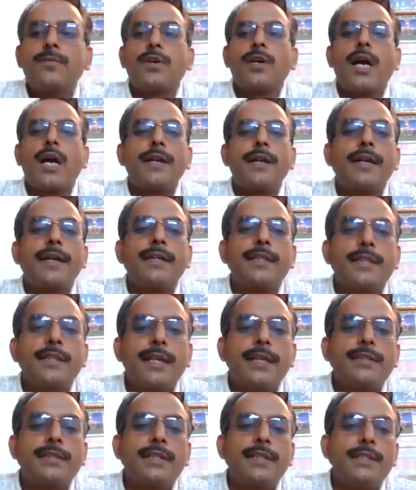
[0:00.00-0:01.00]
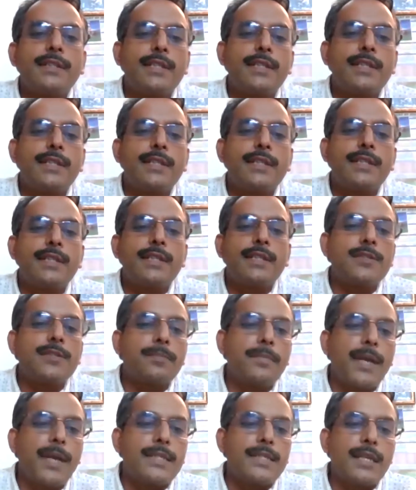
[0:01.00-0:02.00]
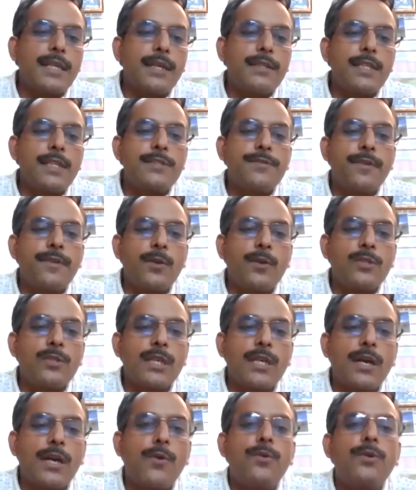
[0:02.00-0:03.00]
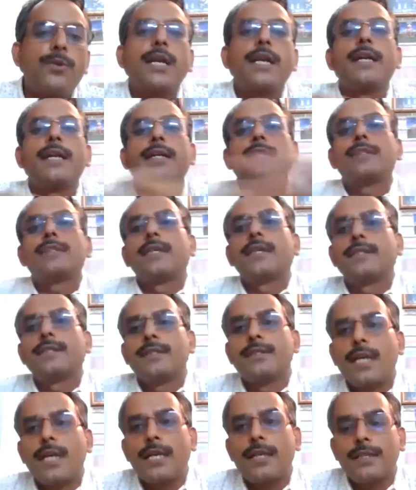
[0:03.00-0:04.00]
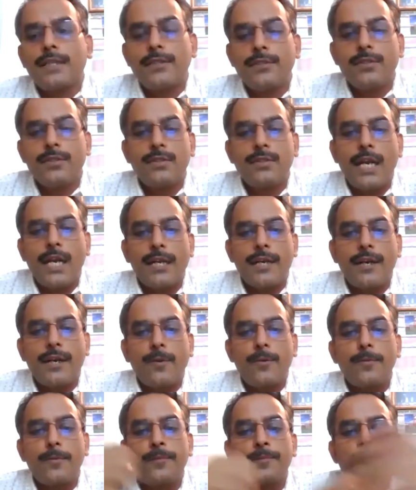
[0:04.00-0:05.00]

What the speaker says: 100 shares in this fellow's account, 100 shares in that account.